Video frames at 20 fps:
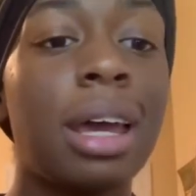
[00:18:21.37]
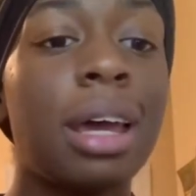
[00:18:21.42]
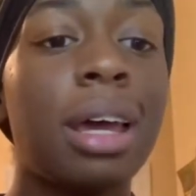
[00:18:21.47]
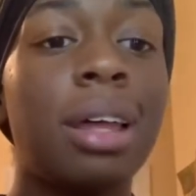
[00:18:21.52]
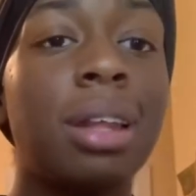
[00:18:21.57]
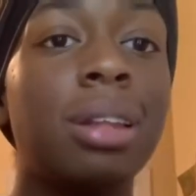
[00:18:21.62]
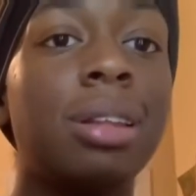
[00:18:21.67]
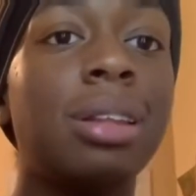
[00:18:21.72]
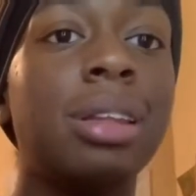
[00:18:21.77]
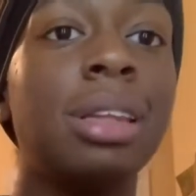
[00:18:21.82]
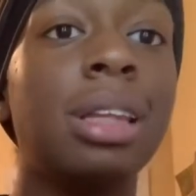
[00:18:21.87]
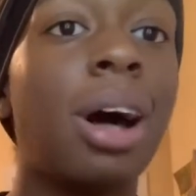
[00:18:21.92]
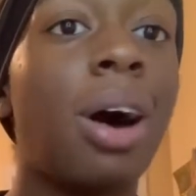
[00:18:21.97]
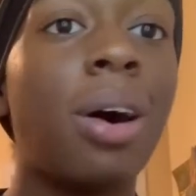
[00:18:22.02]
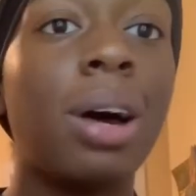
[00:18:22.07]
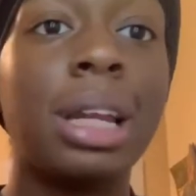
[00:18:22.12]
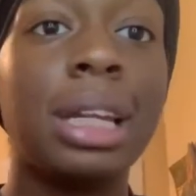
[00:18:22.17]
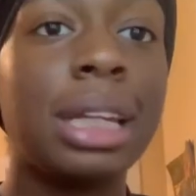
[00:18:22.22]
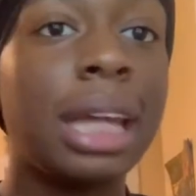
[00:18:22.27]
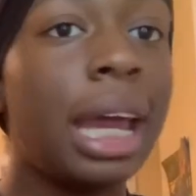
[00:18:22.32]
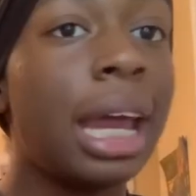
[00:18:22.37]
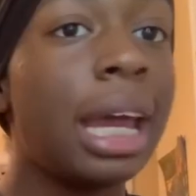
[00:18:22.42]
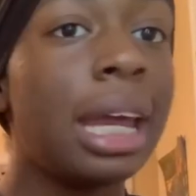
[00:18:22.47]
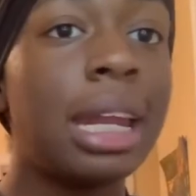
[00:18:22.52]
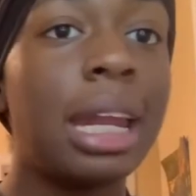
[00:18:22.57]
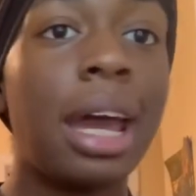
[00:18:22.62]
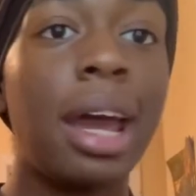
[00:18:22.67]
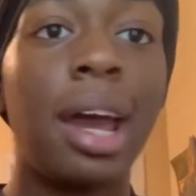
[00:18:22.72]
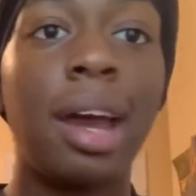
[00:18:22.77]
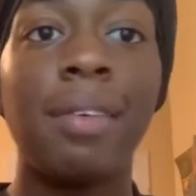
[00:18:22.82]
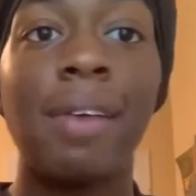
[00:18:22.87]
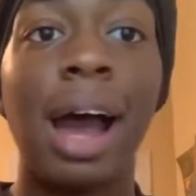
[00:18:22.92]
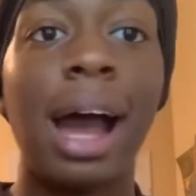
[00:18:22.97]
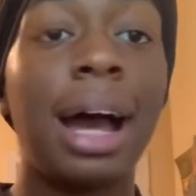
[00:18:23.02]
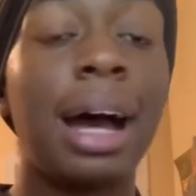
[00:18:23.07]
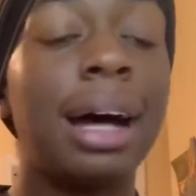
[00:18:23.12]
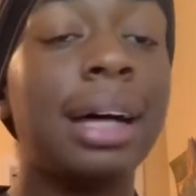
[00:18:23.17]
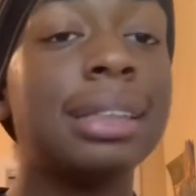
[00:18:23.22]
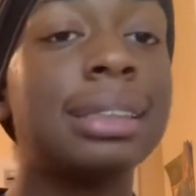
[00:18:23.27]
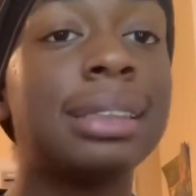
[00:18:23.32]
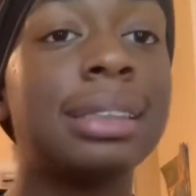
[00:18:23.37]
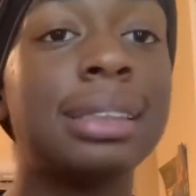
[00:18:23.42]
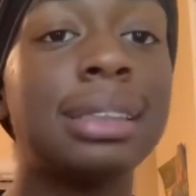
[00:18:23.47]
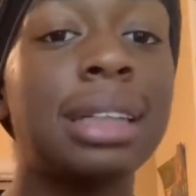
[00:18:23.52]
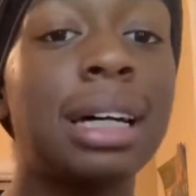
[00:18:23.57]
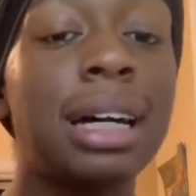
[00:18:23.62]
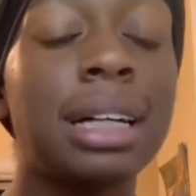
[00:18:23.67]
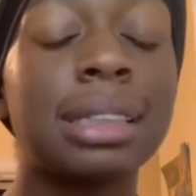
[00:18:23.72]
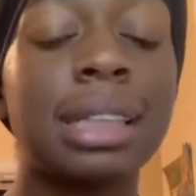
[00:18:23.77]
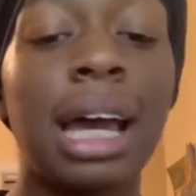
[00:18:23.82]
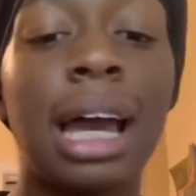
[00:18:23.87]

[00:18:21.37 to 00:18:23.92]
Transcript: land nav. I sucked.